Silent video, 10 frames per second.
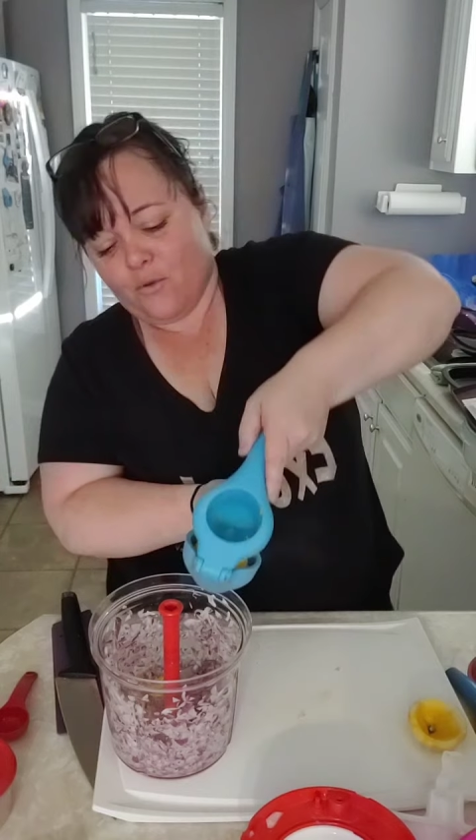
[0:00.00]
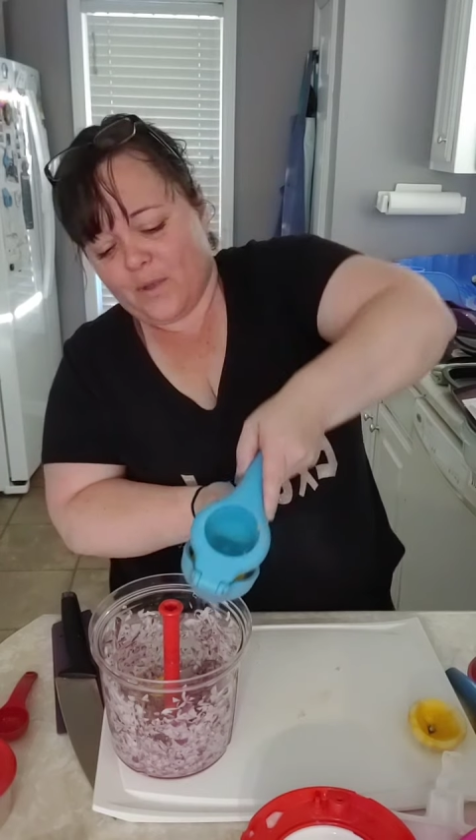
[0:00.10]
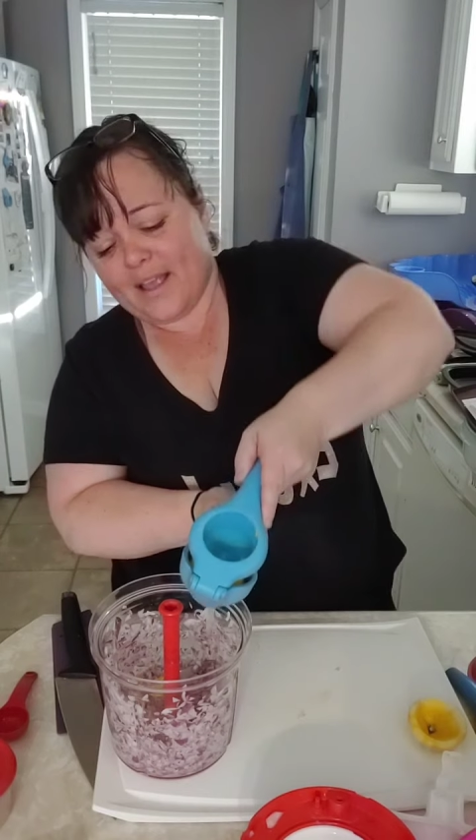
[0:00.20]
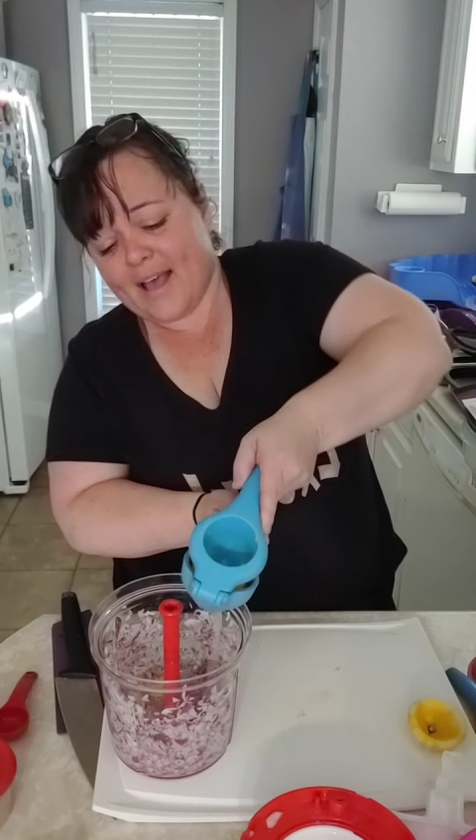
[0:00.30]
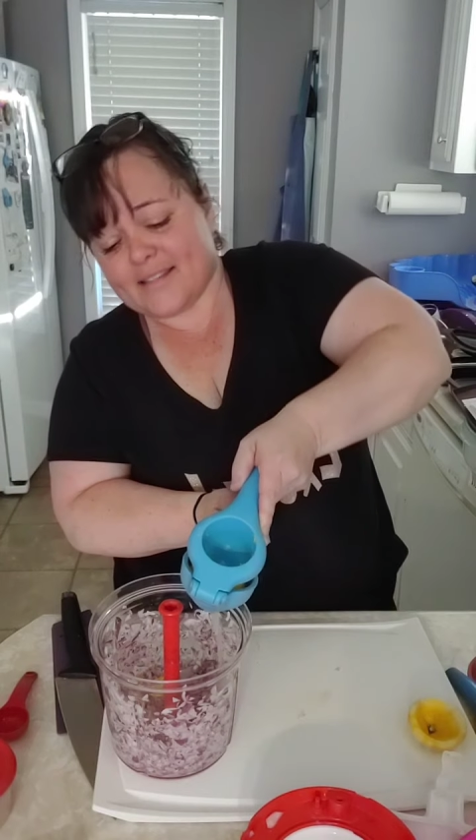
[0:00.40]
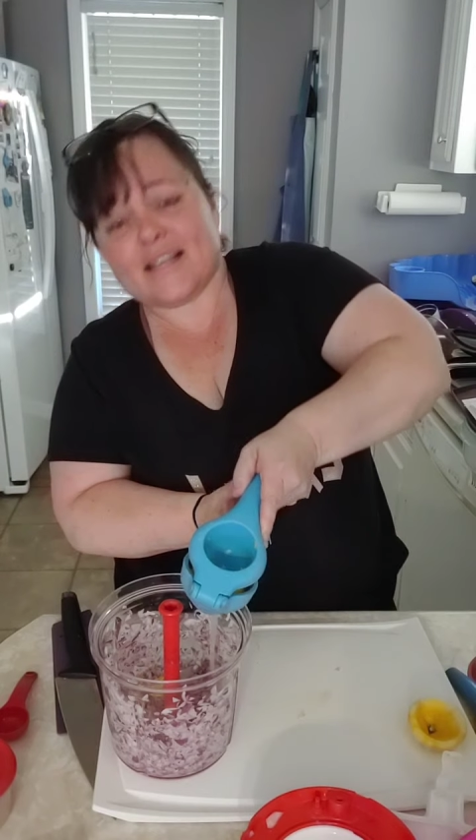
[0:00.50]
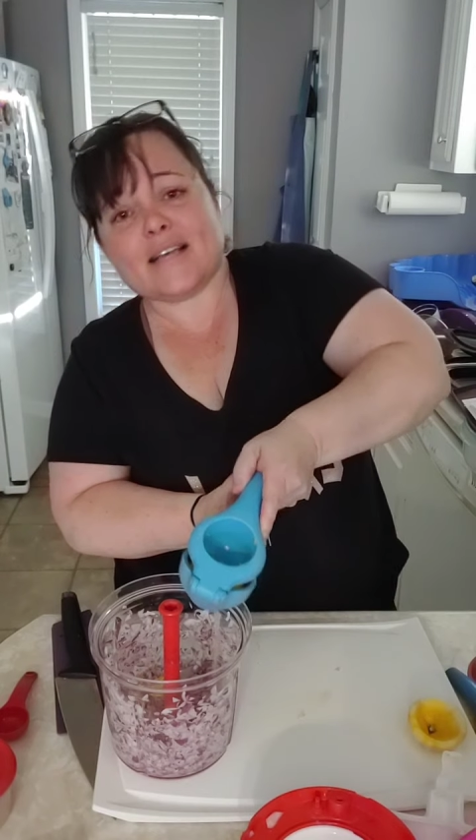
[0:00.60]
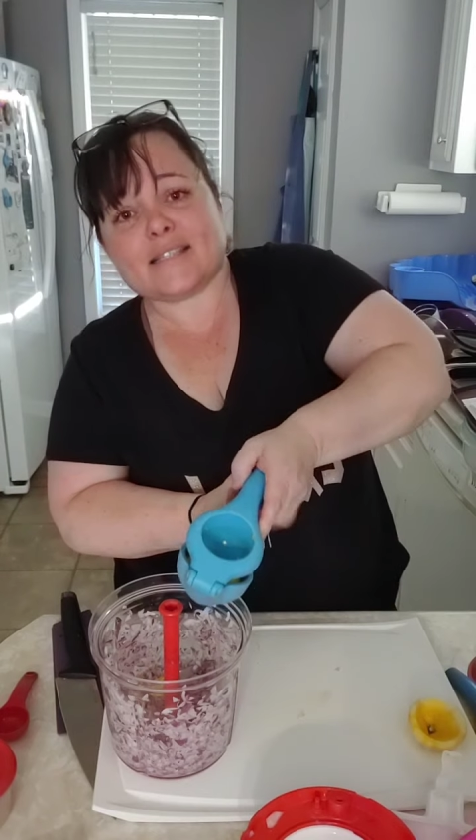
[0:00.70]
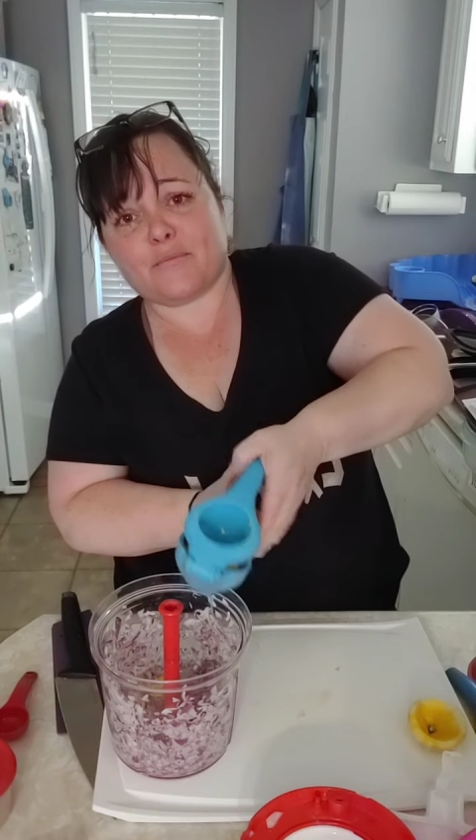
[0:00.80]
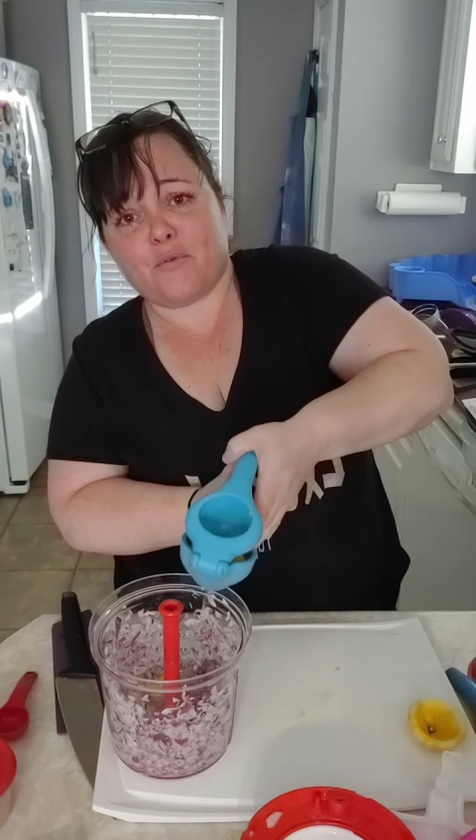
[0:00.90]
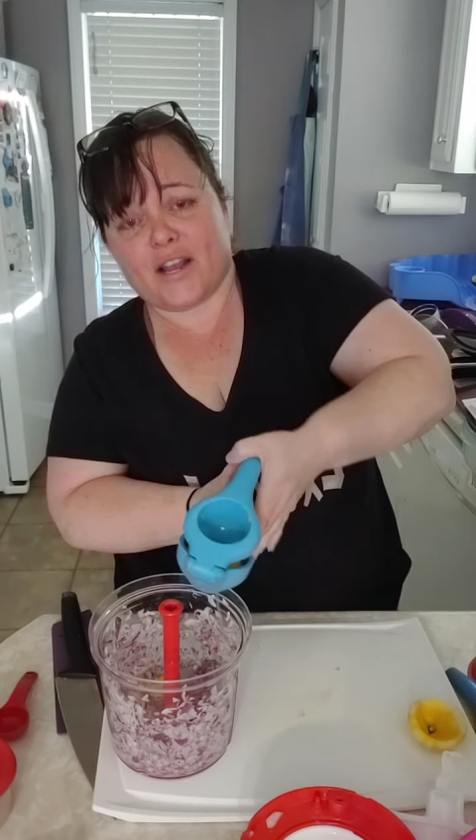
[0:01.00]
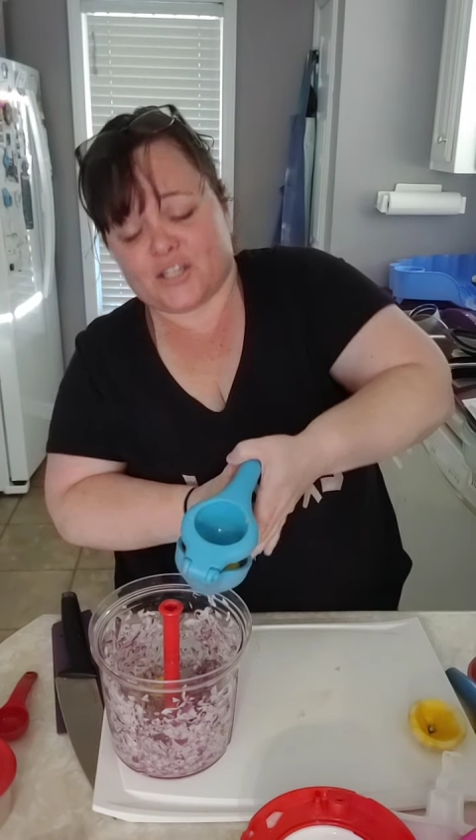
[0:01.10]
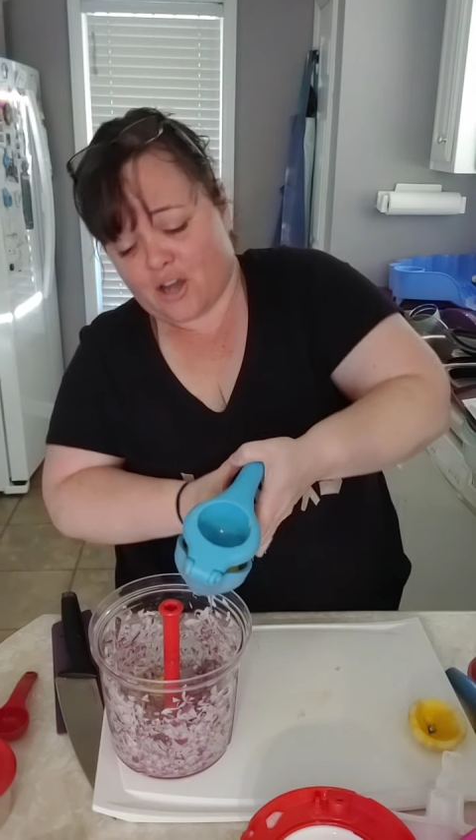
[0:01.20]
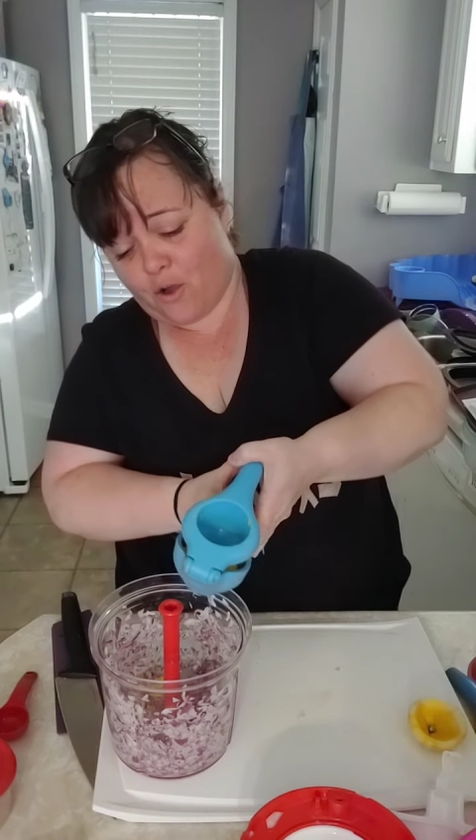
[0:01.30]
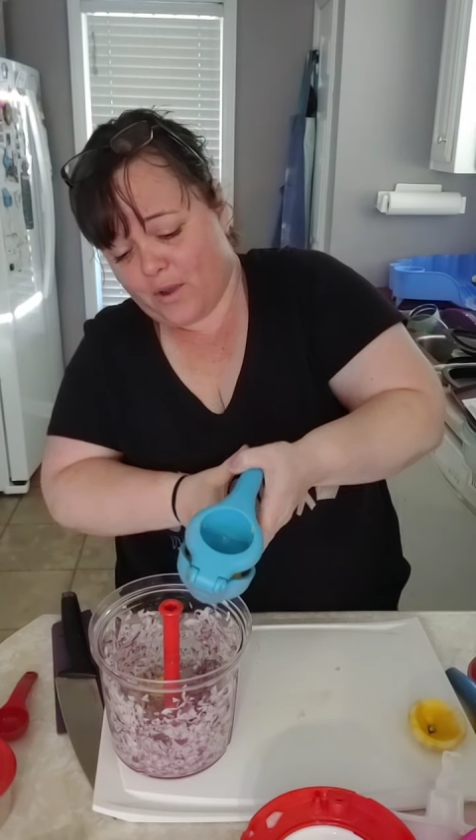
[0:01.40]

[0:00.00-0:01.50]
We got zest and press, y'all.